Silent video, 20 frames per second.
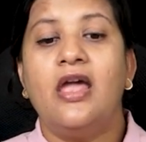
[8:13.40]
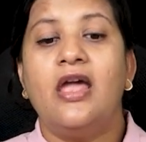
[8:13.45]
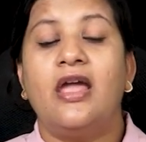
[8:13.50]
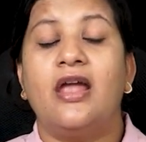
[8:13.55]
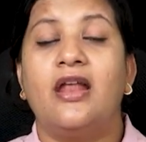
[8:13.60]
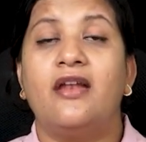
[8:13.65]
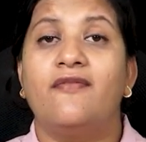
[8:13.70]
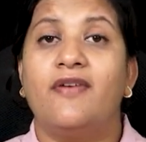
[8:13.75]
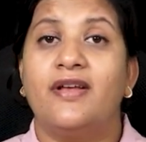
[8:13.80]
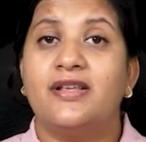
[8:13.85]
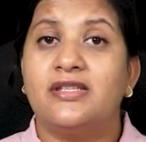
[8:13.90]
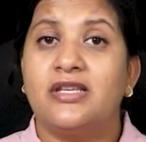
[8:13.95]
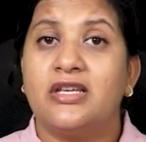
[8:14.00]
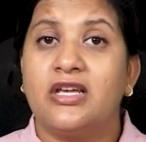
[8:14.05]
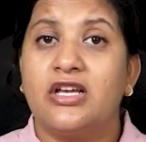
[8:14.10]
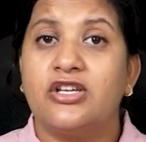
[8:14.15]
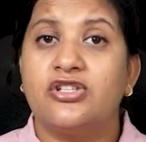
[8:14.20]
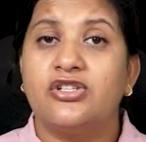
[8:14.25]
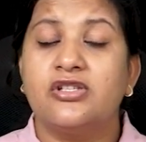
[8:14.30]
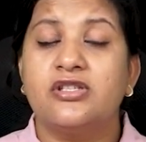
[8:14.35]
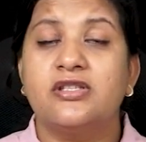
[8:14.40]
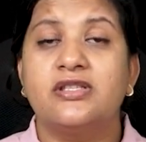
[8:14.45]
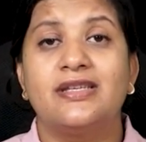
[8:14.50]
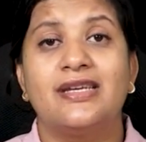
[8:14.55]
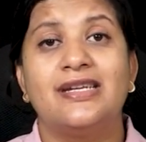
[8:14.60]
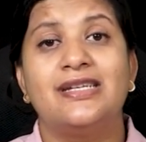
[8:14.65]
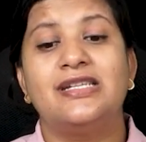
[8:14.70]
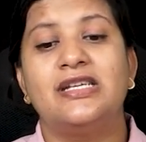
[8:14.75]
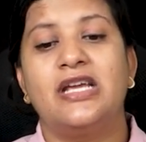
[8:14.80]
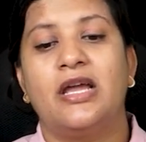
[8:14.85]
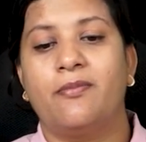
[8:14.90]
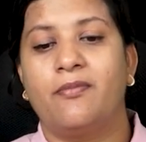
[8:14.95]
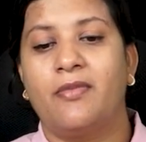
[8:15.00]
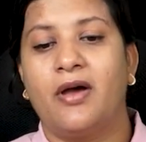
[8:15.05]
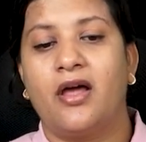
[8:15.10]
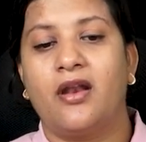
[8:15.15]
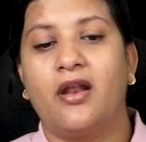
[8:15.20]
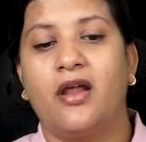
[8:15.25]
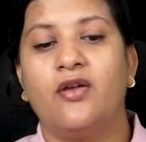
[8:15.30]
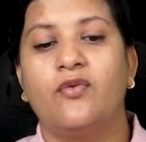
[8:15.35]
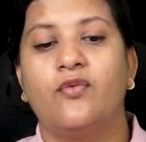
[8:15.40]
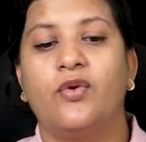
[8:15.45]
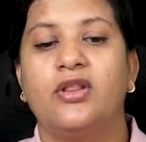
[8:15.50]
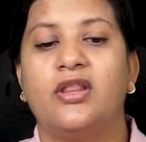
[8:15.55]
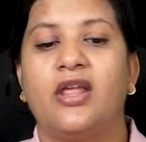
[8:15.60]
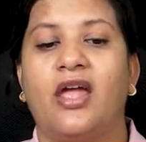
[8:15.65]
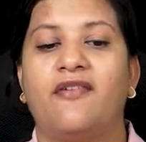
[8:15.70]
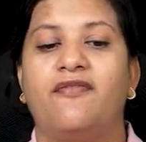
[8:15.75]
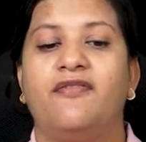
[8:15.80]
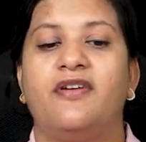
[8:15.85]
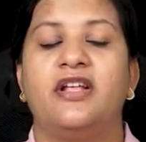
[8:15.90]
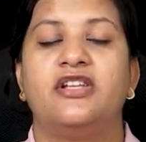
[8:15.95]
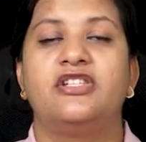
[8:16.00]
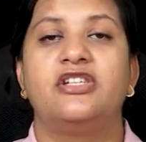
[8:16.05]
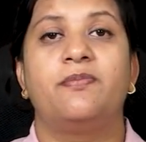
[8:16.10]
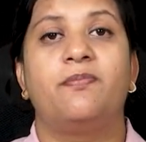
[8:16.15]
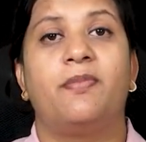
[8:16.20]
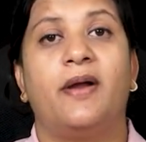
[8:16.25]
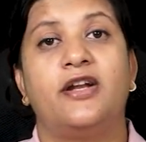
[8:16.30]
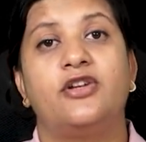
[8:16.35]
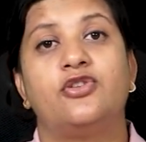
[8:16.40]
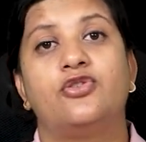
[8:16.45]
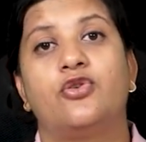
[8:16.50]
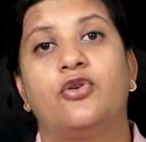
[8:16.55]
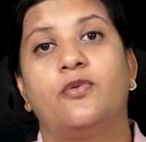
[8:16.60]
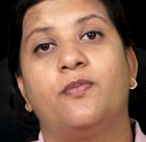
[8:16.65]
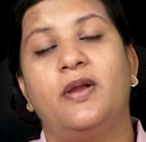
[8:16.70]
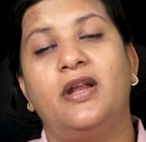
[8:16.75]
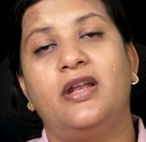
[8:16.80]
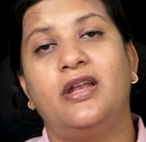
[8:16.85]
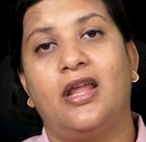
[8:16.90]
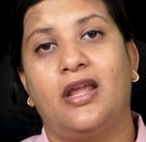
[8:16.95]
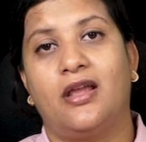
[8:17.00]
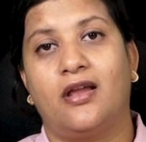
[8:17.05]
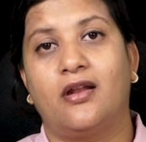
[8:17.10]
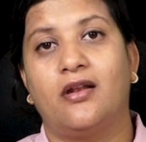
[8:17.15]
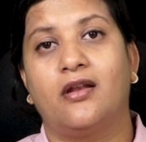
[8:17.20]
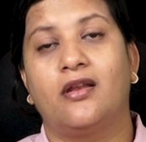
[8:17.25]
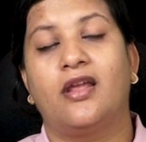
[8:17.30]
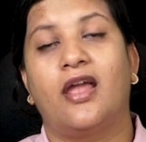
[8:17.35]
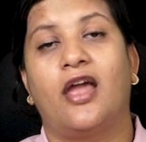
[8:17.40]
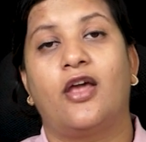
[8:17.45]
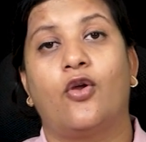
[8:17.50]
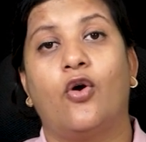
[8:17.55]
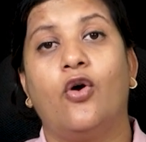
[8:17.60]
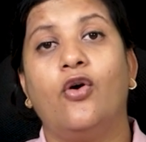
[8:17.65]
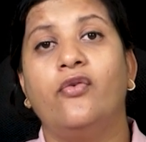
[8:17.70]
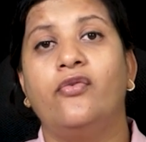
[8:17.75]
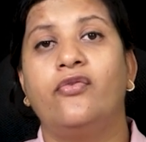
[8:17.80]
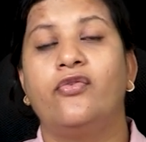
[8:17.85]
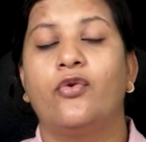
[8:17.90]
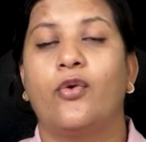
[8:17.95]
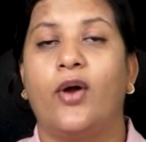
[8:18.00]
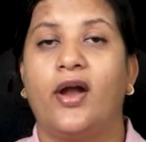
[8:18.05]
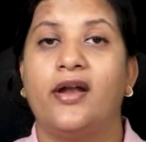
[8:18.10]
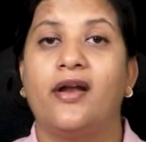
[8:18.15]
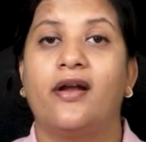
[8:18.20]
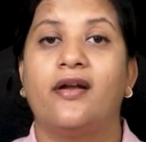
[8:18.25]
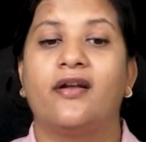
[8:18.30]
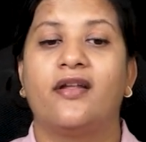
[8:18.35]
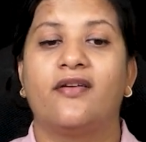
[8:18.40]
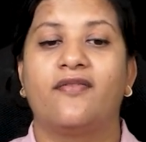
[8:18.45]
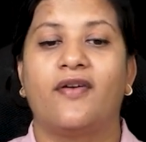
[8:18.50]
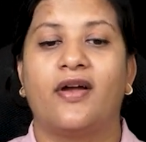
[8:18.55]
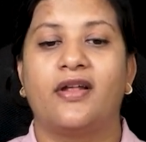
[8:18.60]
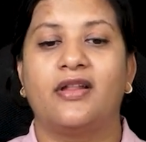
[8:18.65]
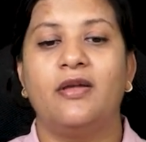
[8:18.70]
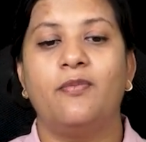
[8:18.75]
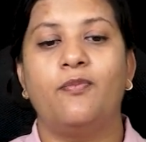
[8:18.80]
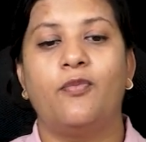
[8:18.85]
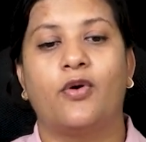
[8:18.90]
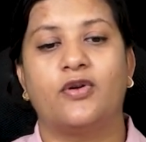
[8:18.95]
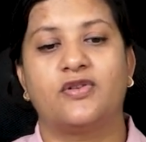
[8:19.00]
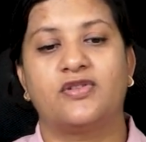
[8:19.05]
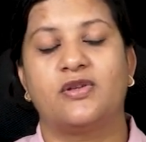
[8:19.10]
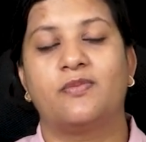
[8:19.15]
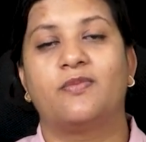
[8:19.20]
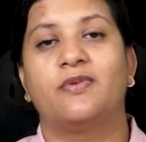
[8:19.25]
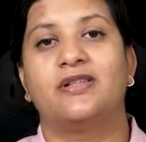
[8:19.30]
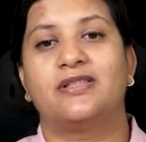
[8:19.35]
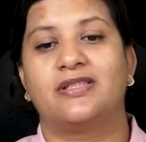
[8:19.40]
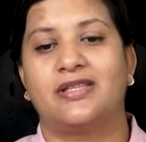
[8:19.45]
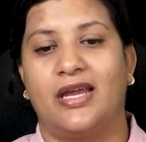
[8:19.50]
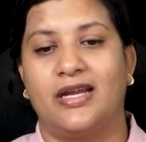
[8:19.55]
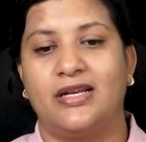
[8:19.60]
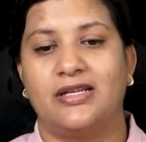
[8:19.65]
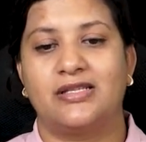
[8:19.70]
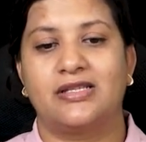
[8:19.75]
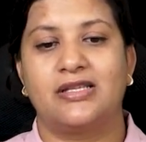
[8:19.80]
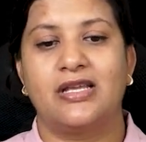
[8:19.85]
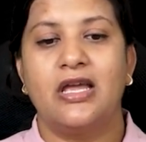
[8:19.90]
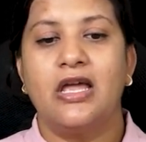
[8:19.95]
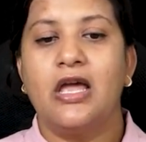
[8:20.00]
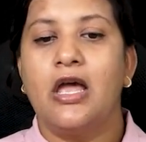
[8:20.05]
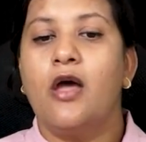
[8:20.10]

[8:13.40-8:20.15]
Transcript: Investigation C T M R I with F D G P E T should be taken care of to identify the possible sites.